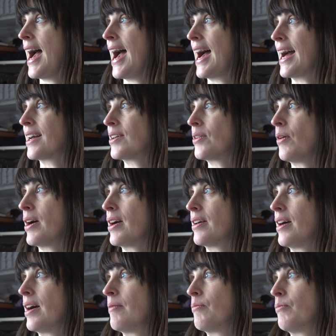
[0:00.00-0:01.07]
And
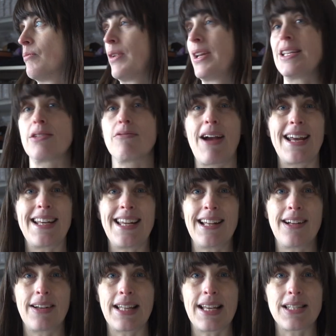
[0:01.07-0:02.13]
when it's rainy
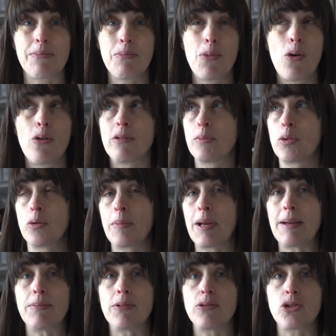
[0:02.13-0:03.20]
like this, more and more
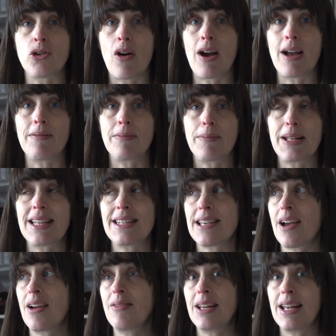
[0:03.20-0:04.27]
people drive. But it's
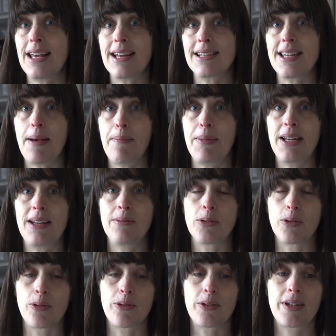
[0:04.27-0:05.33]
only a 10-minute
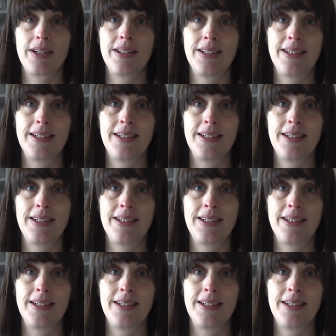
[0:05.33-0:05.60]
walk.